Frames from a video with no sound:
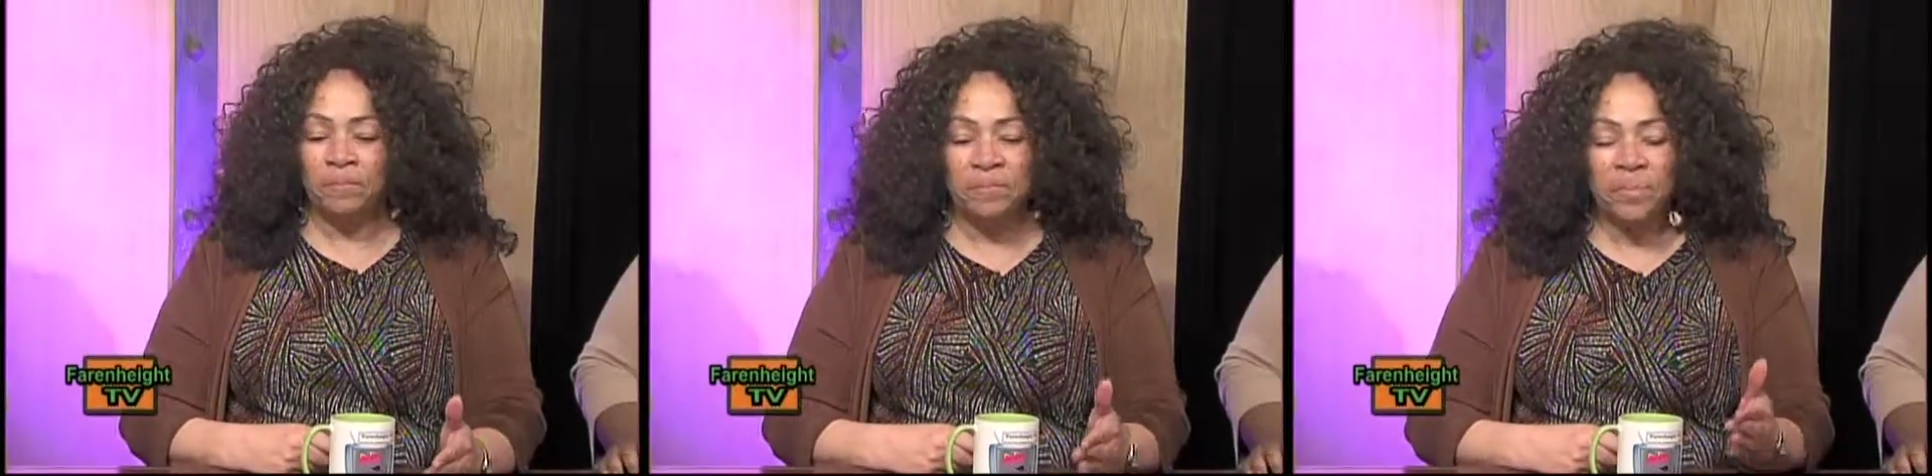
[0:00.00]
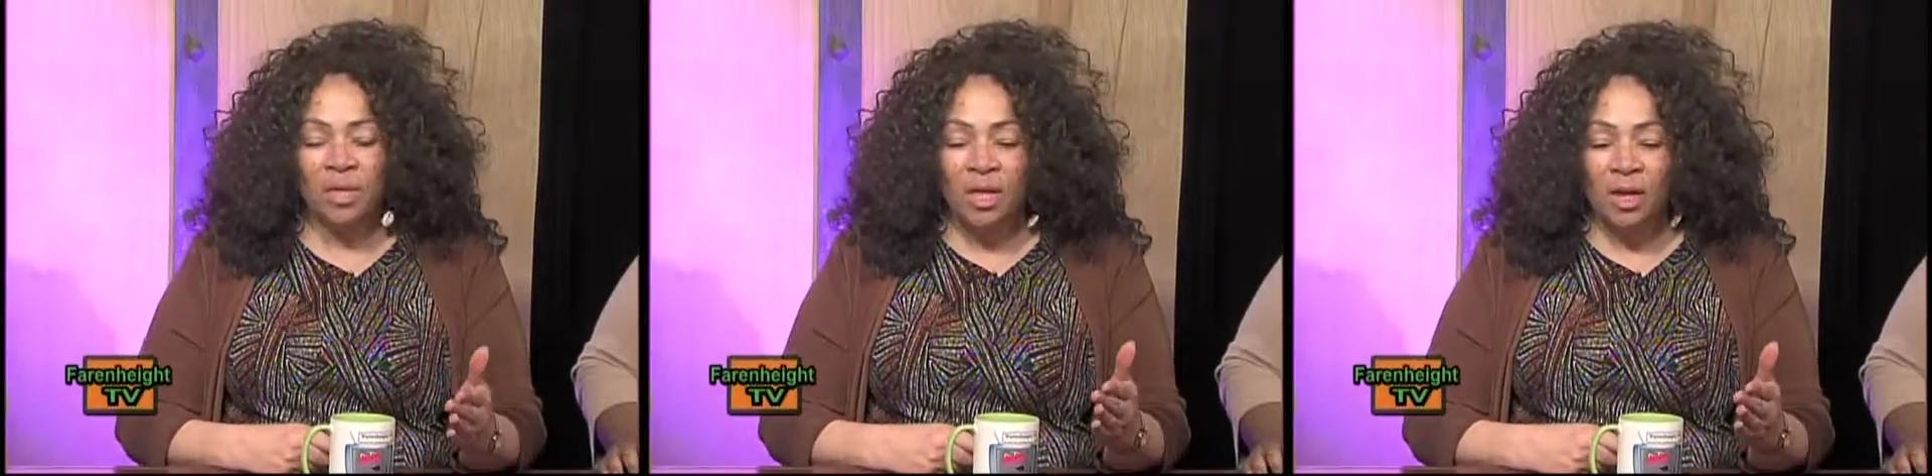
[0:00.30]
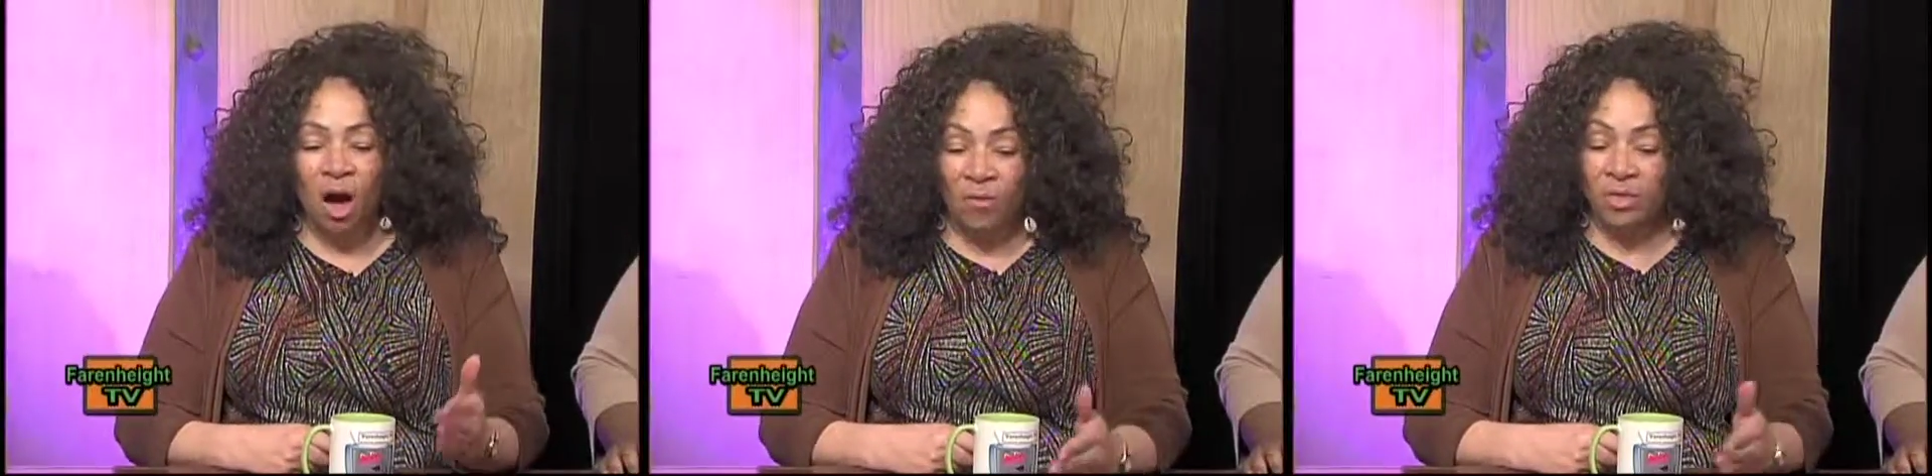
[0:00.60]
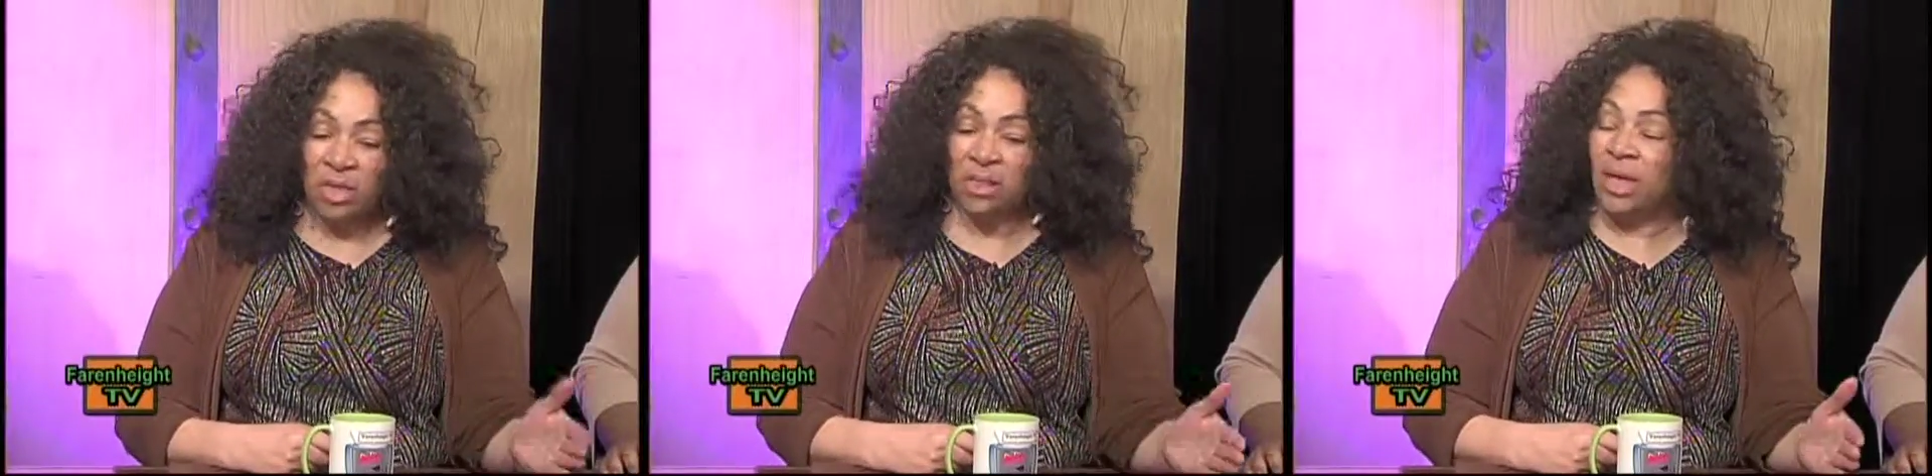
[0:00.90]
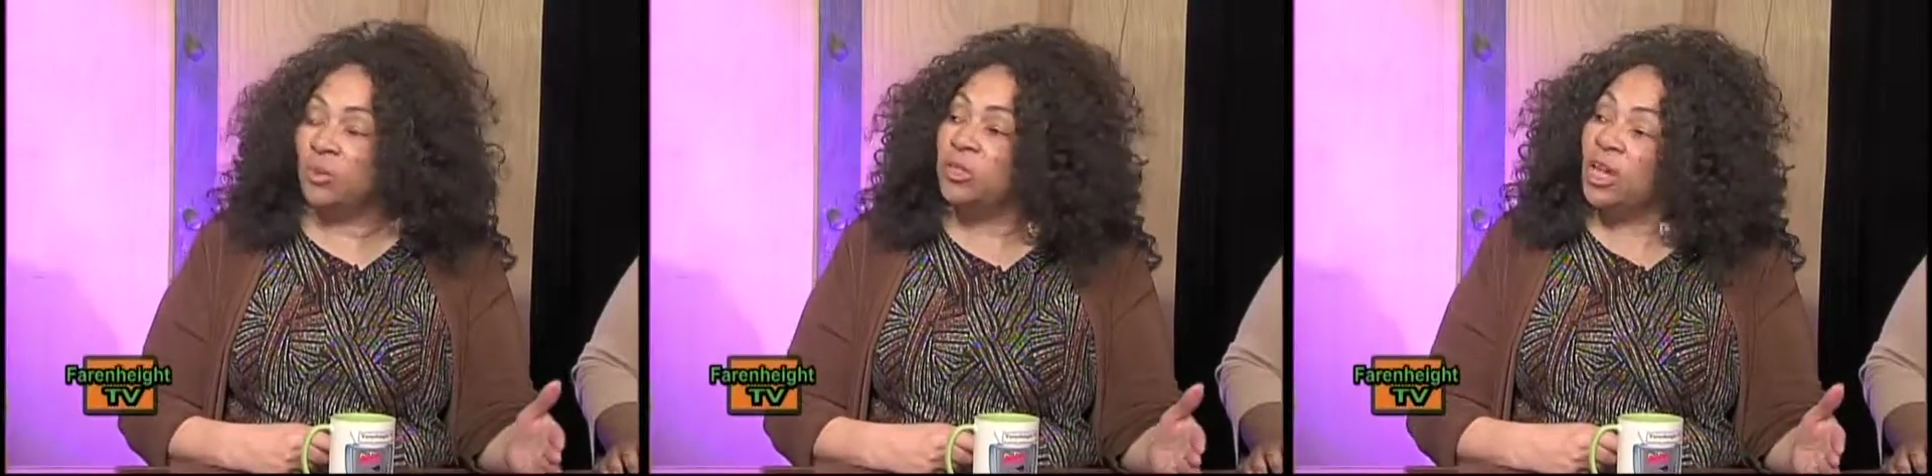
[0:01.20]
Mm -hmm all of a sudden
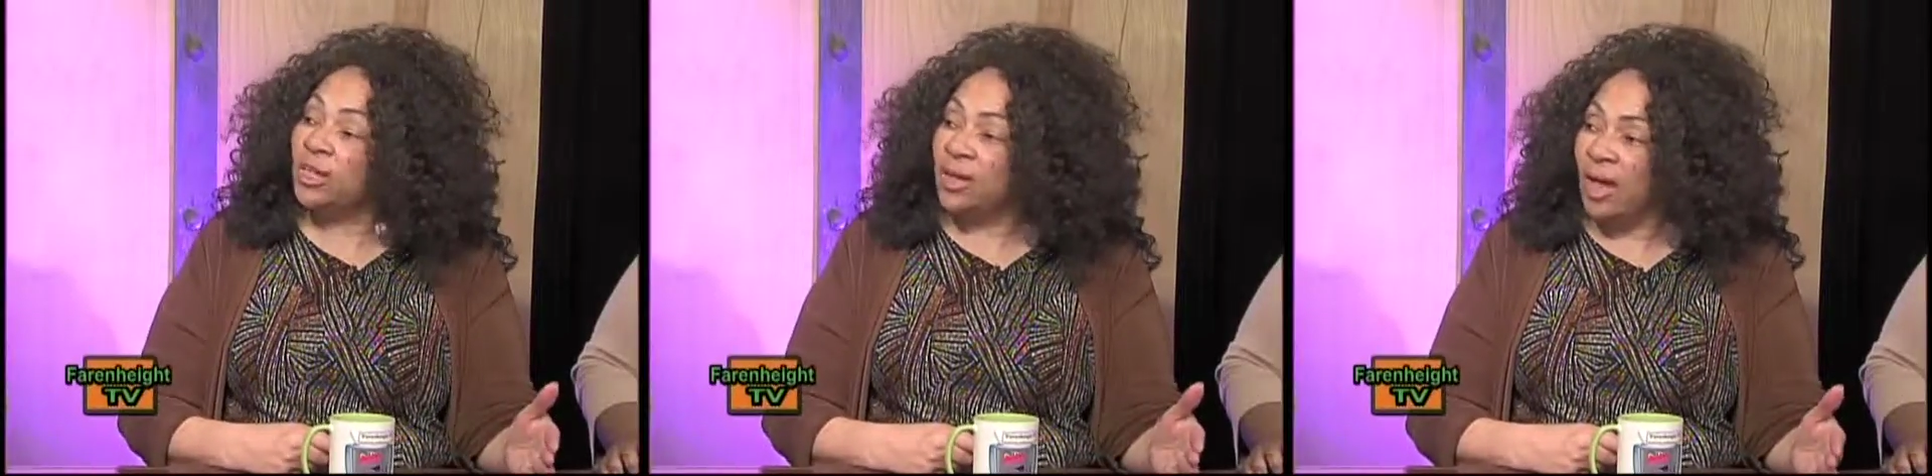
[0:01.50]
they were shut